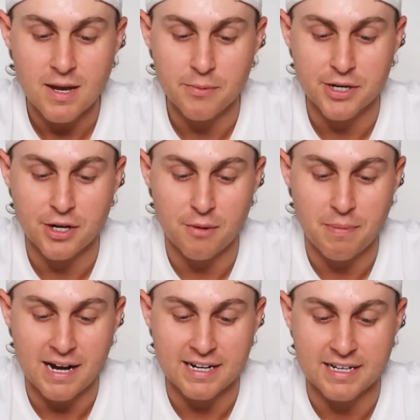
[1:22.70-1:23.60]
And we're going to
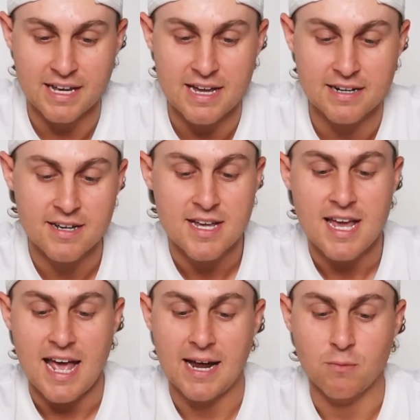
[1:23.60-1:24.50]
go back again.
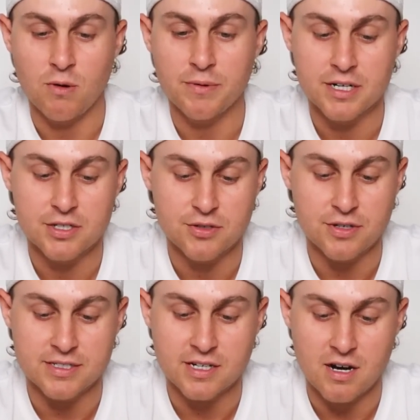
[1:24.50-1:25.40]
And what we're going to
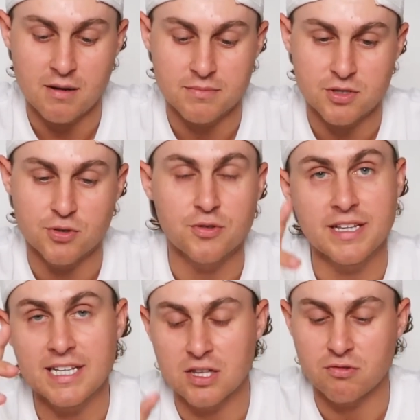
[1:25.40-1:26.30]
do is come to
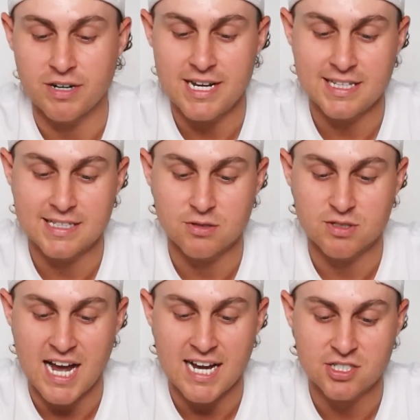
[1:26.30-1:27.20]
the three
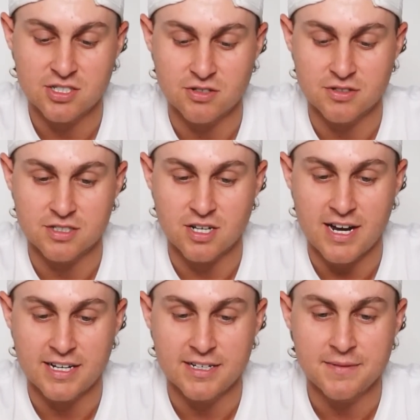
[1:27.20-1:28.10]
little dashes on the
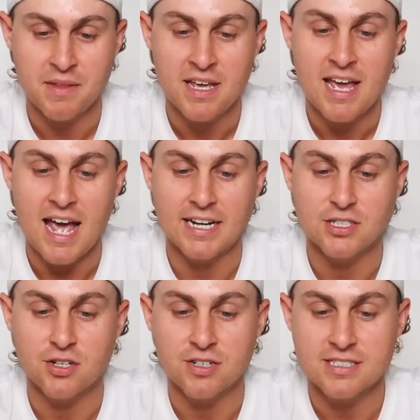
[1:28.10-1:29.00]
side here.
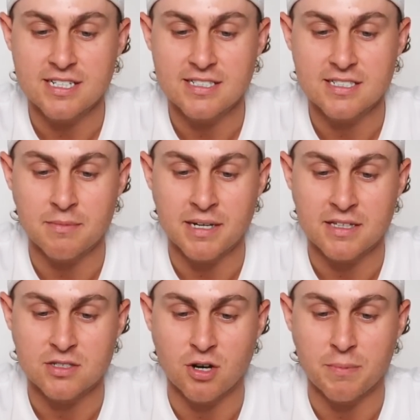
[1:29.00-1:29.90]
And you're going to see
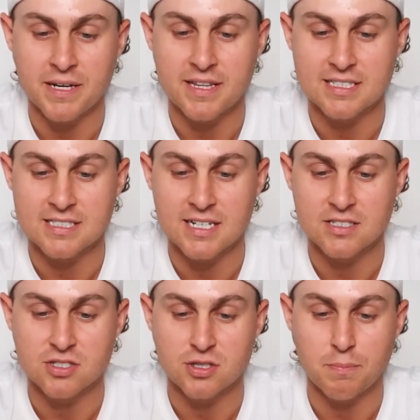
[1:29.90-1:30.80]
something at the top here that
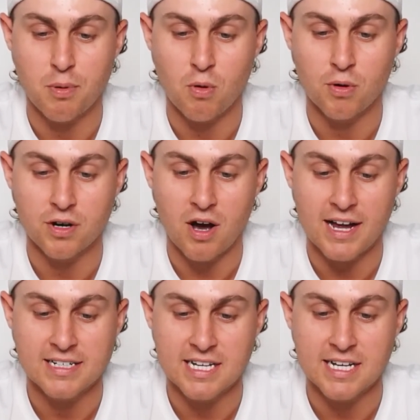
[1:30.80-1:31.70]
says support
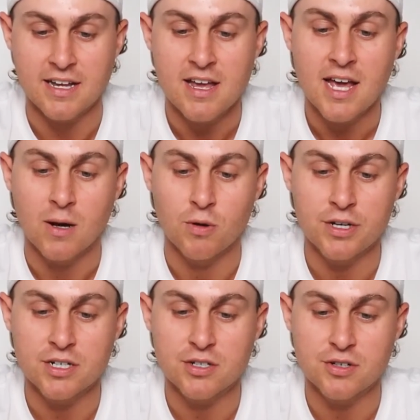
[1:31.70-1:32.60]
ID. And
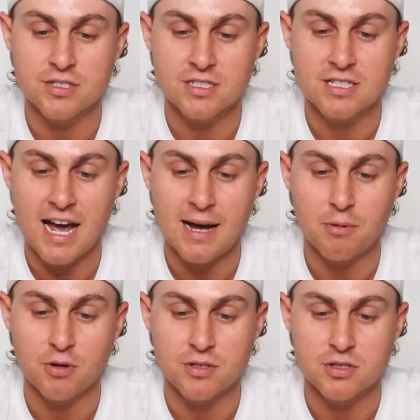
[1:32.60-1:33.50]
what you're going to do is just
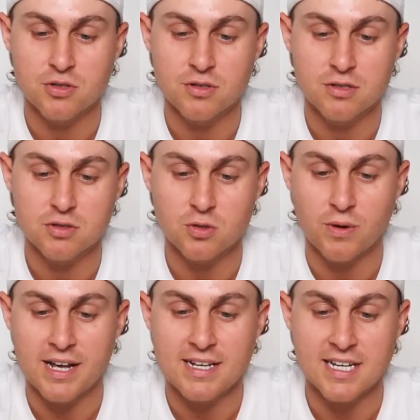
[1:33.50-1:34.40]
tap on the two little
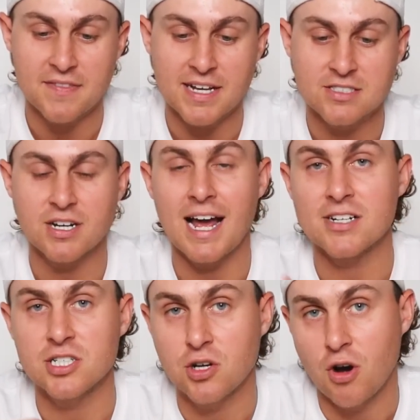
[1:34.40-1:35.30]
squares and that's going to
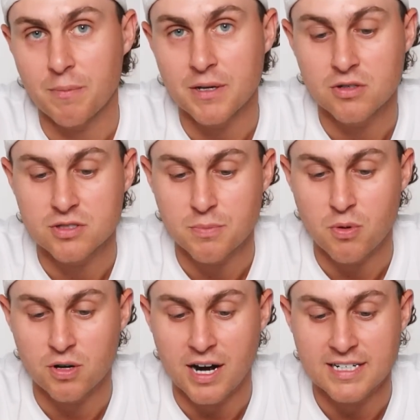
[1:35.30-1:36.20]
actually copy your
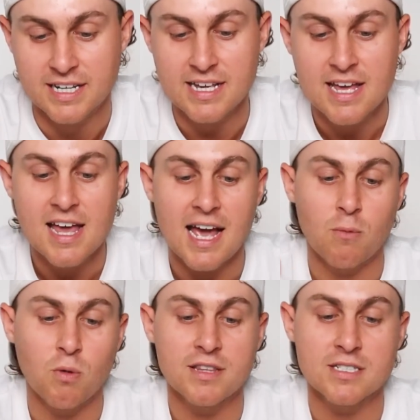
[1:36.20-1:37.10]
support ID.
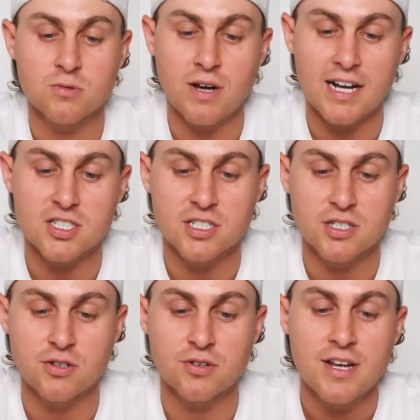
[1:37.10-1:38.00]
And what this will
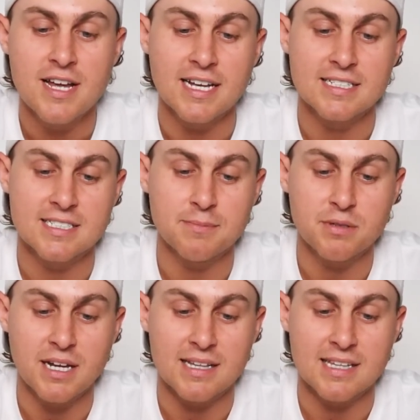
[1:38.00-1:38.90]
actually do is
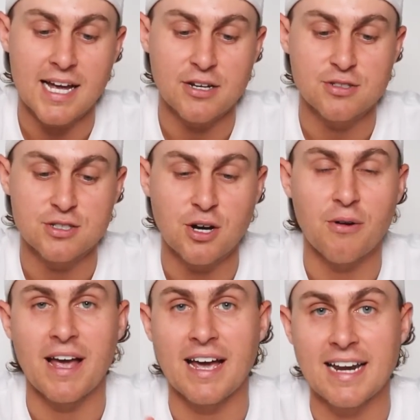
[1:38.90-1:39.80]
simply allow you to
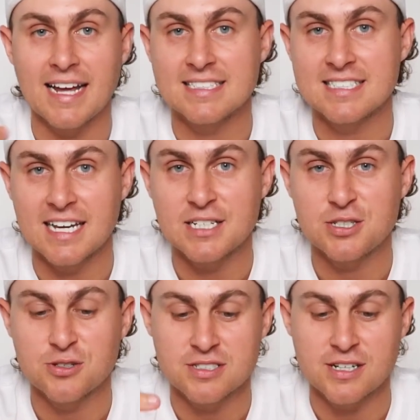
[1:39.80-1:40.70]
go ahead and
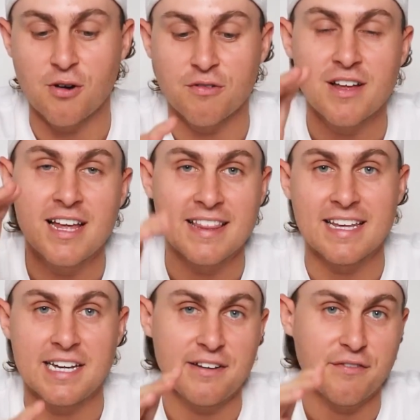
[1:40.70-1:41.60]
send yourself
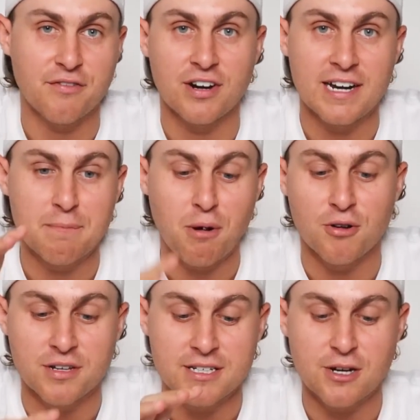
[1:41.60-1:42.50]
the free
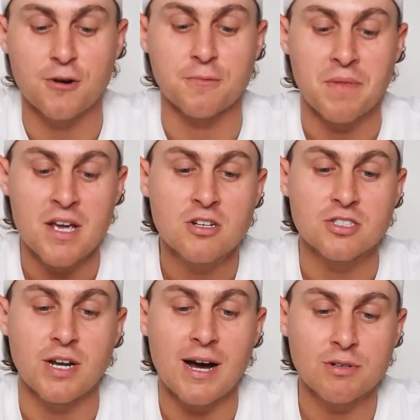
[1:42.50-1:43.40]
Pokegold.
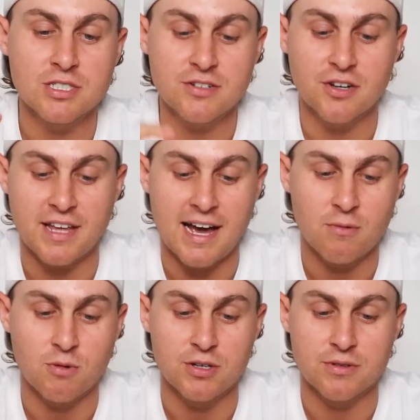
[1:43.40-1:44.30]
So now once you got
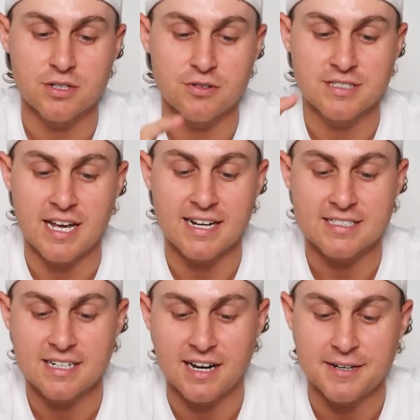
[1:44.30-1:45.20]
that, what you want to do is
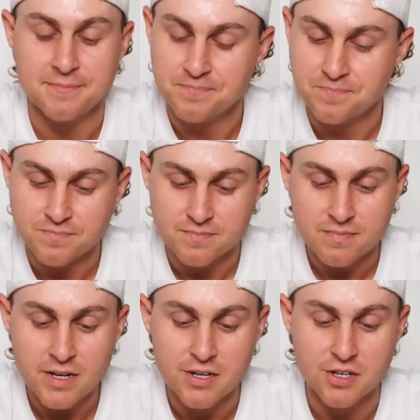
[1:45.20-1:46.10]
exit out.
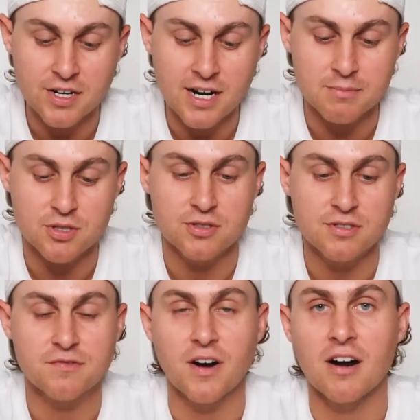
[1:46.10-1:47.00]
You're going to come to
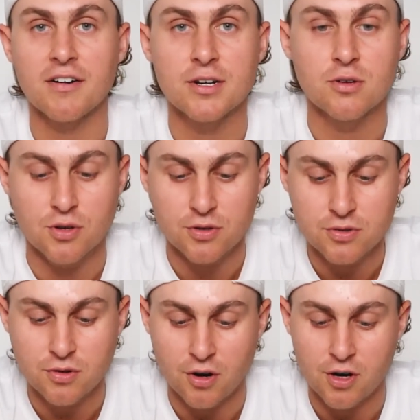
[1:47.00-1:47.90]
Safari or
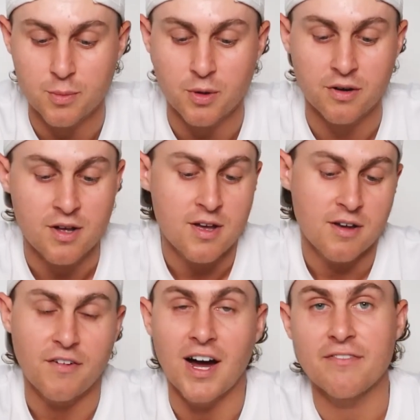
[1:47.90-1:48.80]
Google Chrome or
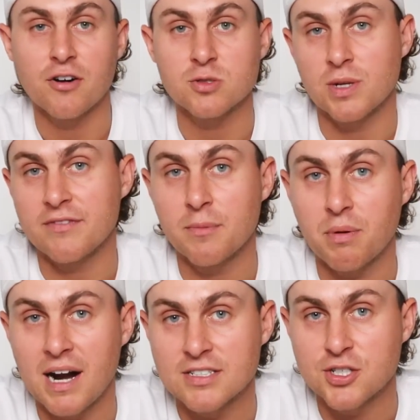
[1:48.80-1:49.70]
Firefox,
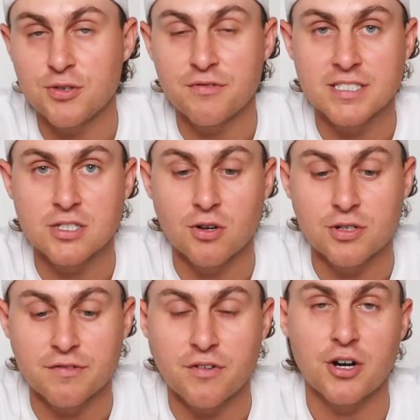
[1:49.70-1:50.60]
whatever browser you visit
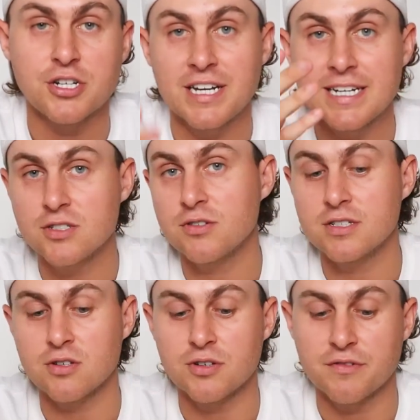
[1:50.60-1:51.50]
on your phone. You need to do
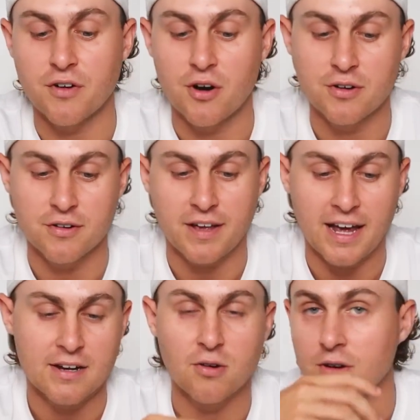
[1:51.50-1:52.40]
this on your phone,
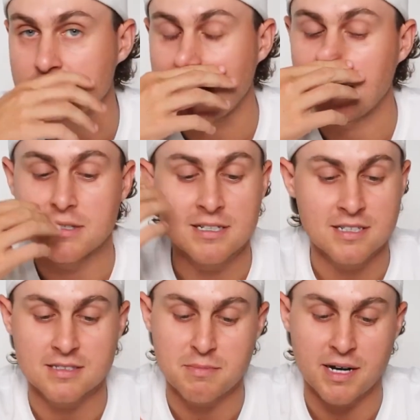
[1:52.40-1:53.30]
okay, or
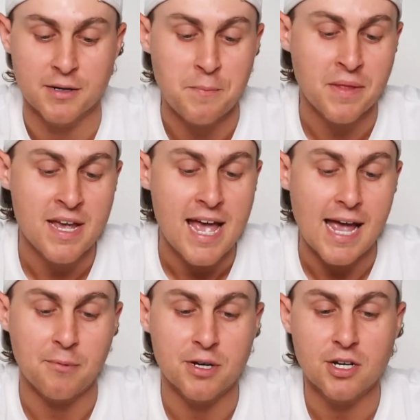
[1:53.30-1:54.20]
tablet, doesn't matter.
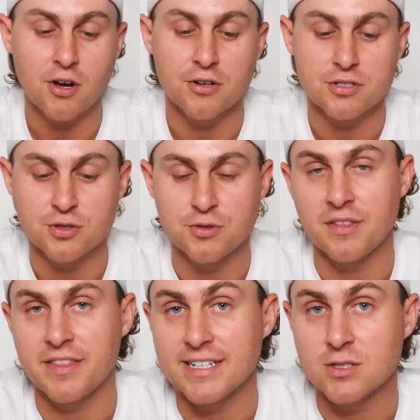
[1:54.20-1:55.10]
I'm going to go
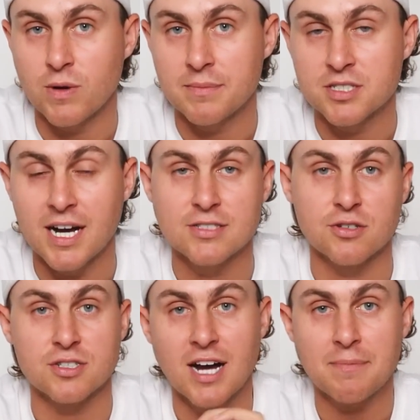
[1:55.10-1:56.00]
to this website.
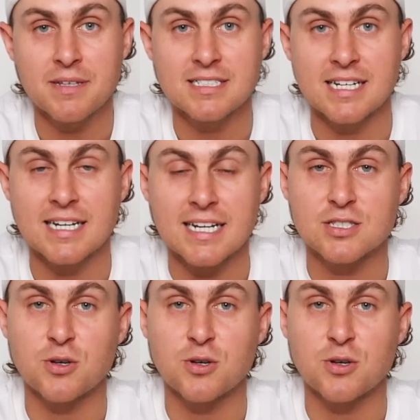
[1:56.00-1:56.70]
So type this in.